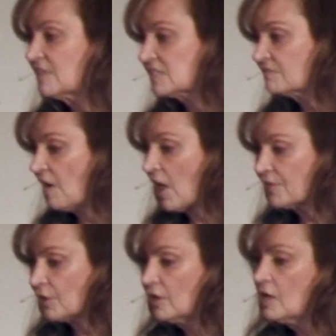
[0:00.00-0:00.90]
his
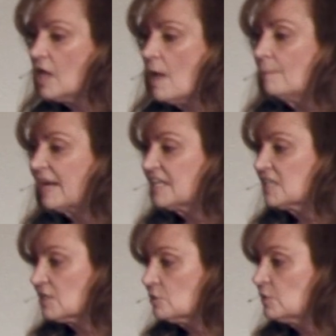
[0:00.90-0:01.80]
father, but he
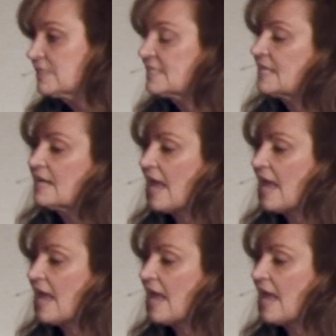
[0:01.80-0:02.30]
used it